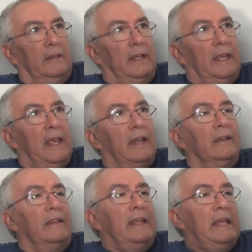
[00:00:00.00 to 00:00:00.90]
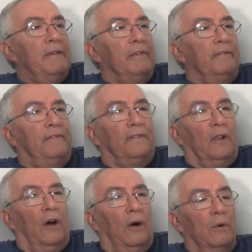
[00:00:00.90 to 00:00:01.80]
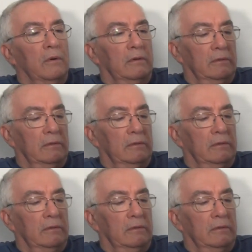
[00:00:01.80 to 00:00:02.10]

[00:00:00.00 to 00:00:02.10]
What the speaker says: to get the even flow.